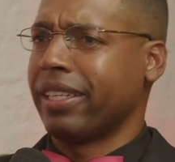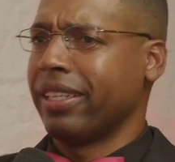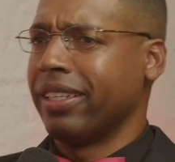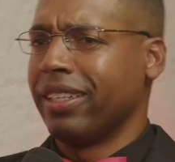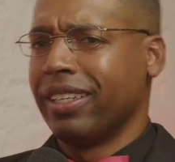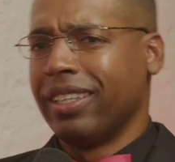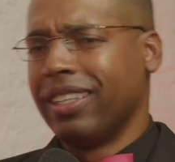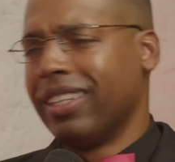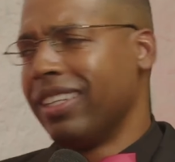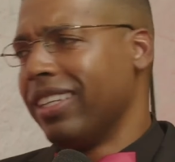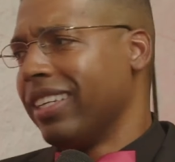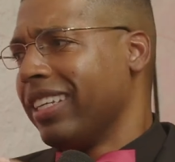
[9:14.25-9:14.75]
Uh, I
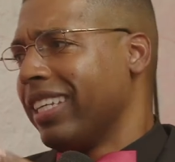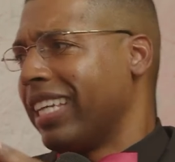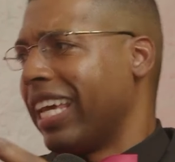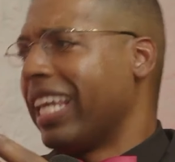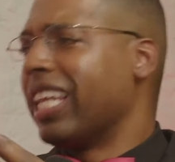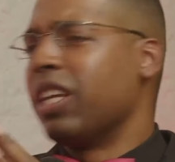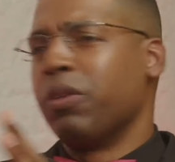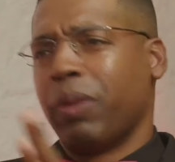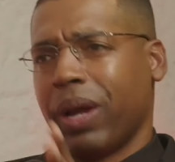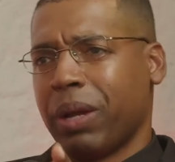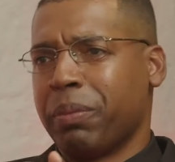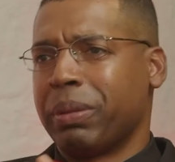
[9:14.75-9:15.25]
mean,
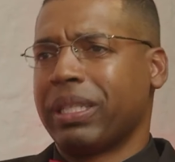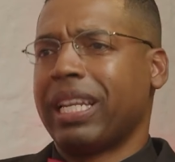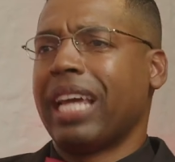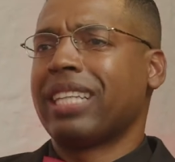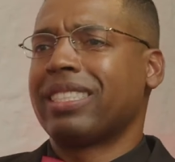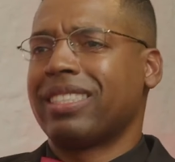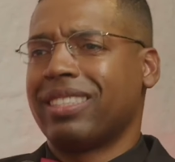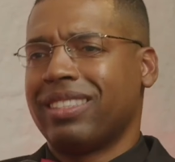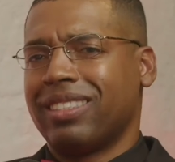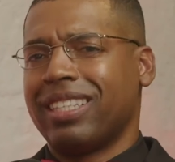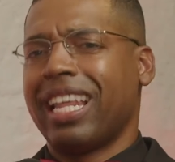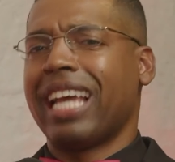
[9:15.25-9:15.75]
anyway, but
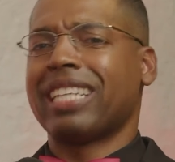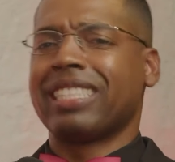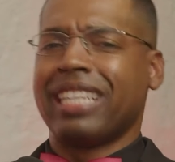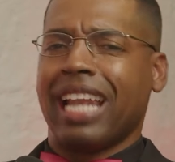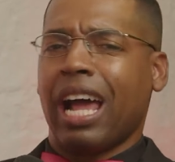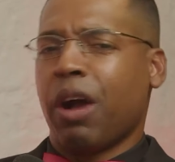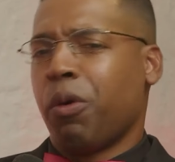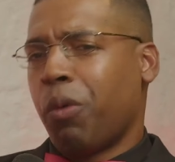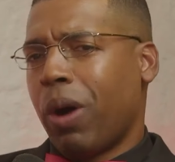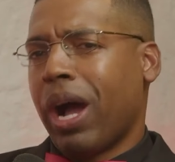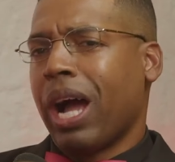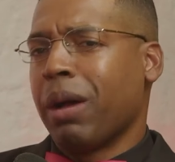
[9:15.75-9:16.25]
that's uh, yeah. that's
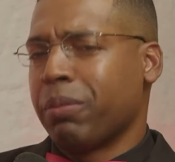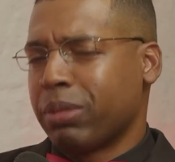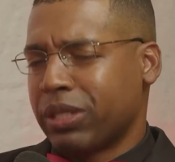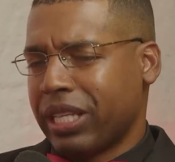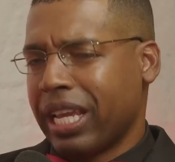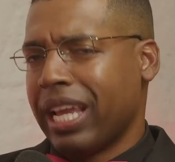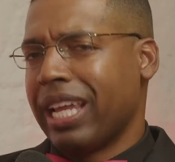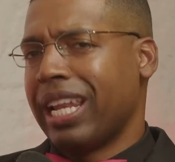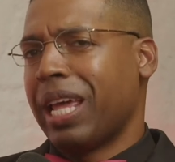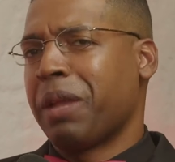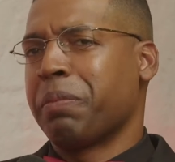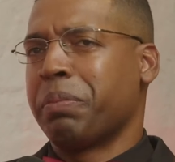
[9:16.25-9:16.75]
not why I'm yeah,
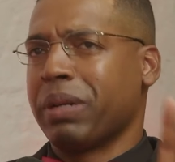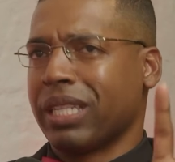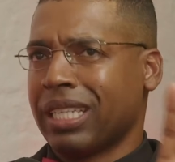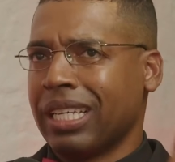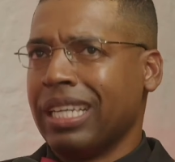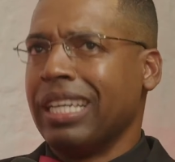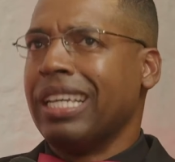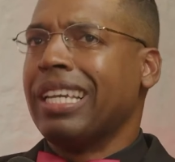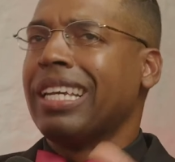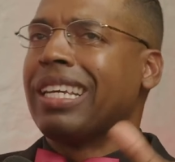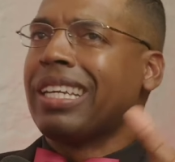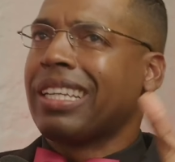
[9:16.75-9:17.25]
saying right. that. But
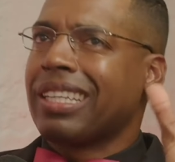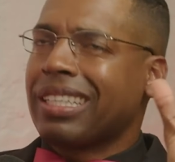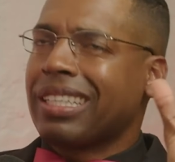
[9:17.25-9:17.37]
yeah.